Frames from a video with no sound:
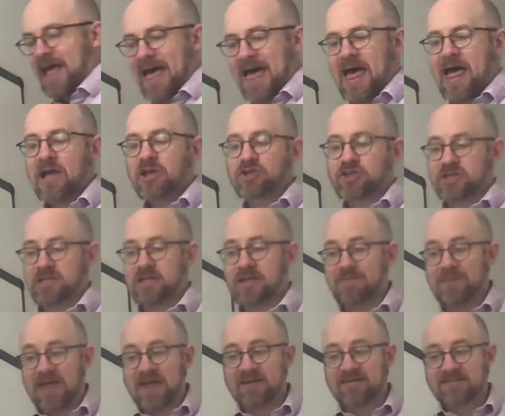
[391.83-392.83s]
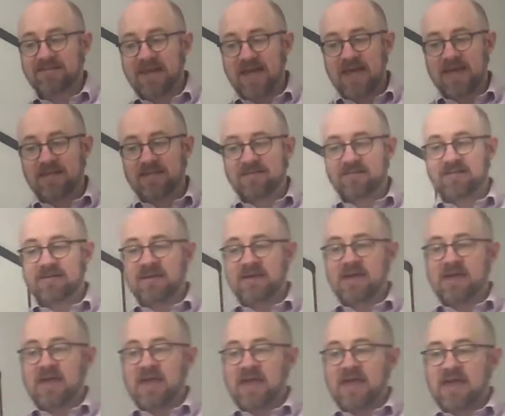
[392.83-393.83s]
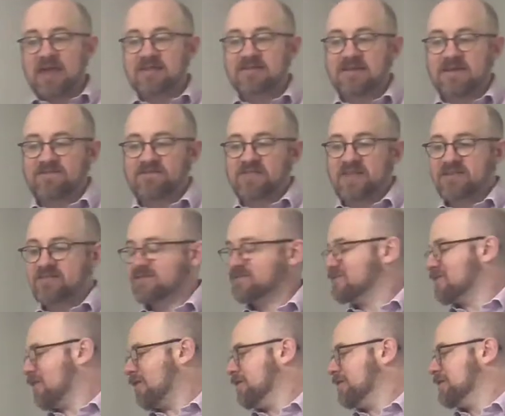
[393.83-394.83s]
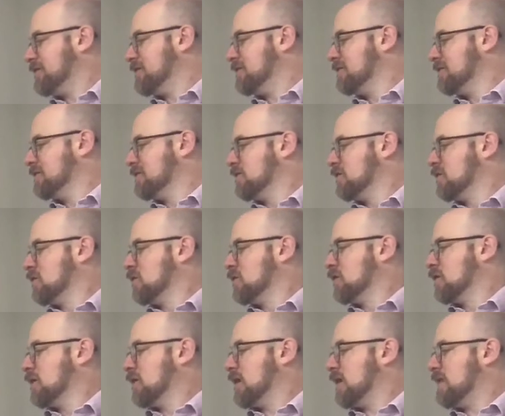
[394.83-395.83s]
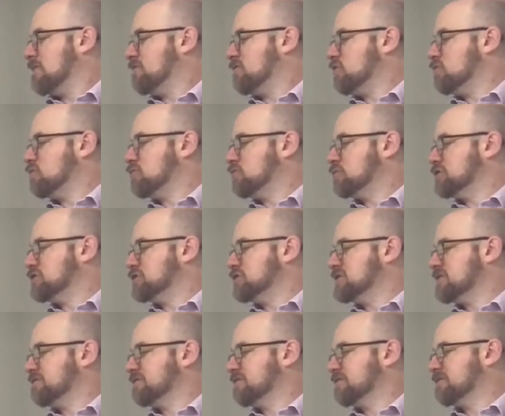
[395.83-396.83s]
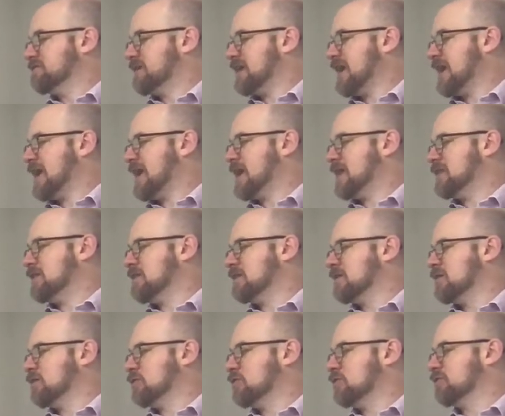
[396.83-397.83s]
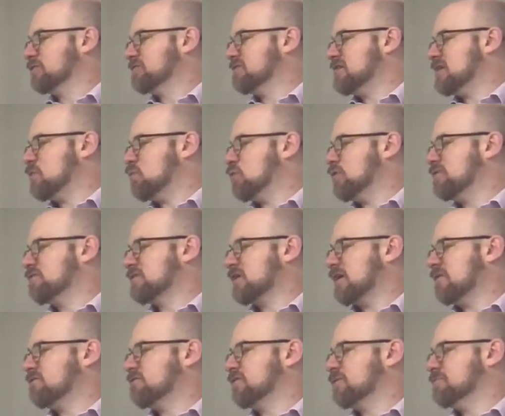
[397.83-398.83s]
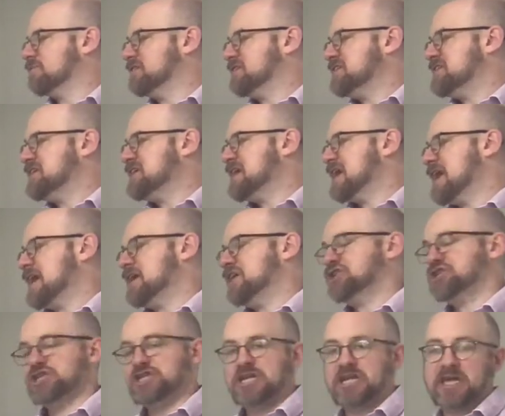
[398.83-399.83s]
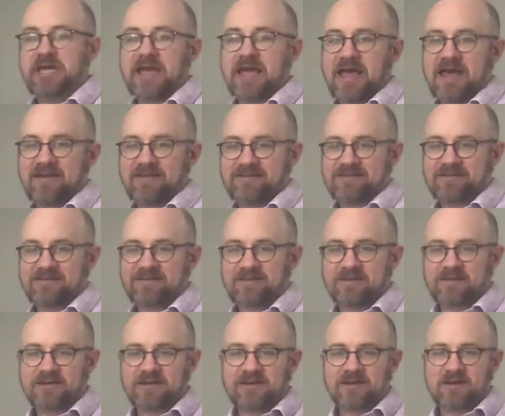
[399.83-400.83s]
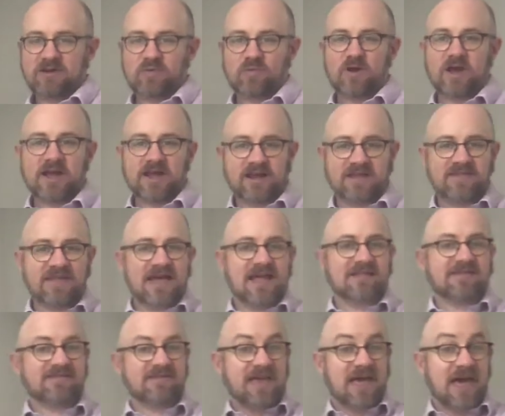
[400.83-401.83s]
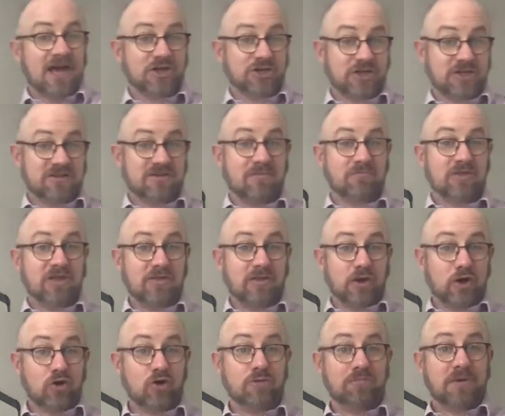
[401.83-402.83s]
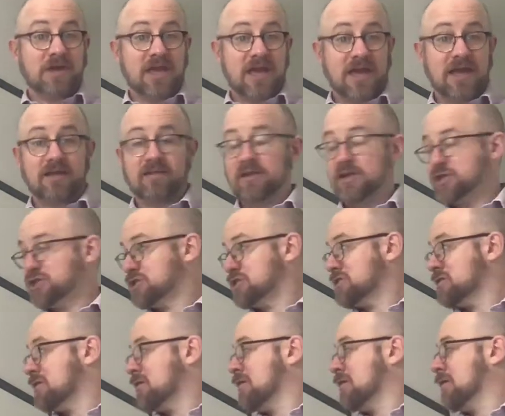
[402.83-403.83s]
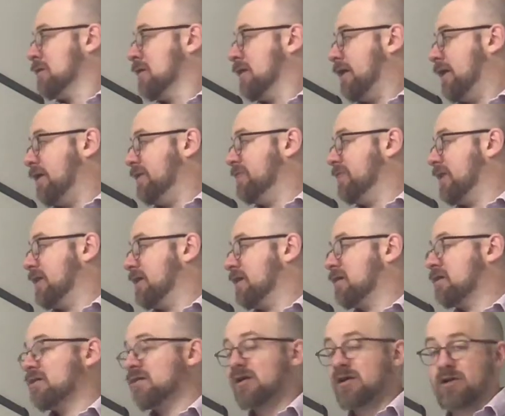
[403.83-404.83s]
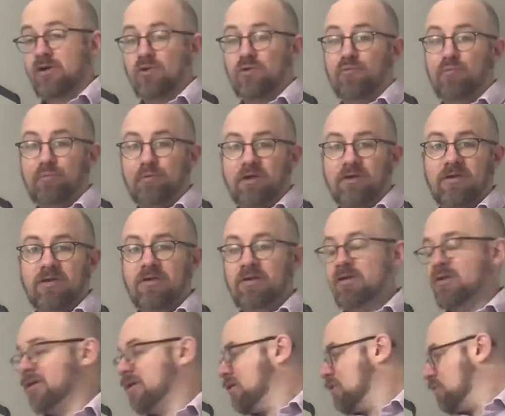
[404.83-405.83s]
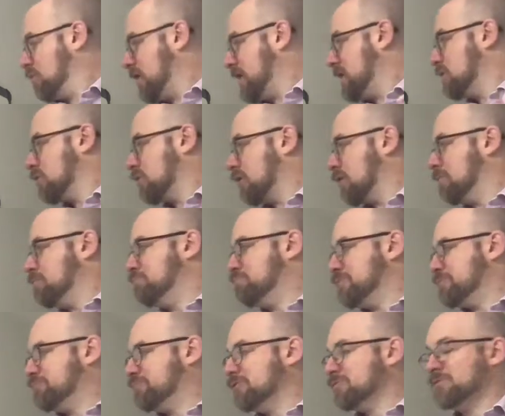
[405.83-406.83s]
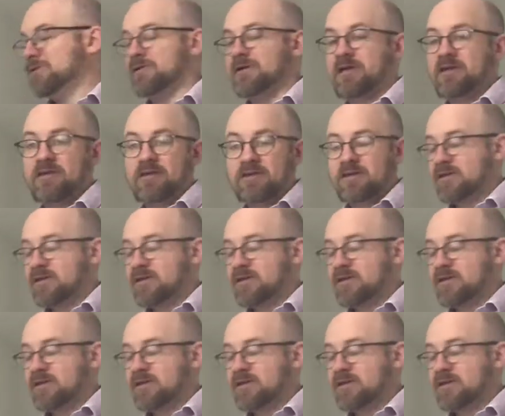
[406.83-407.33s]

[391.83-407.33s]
actually makes sense is if this started, if you do a shift of 10, you'll see it would have come from THES, right? And that's actually something that could be English. Unlike KKB, right? Or BPMA,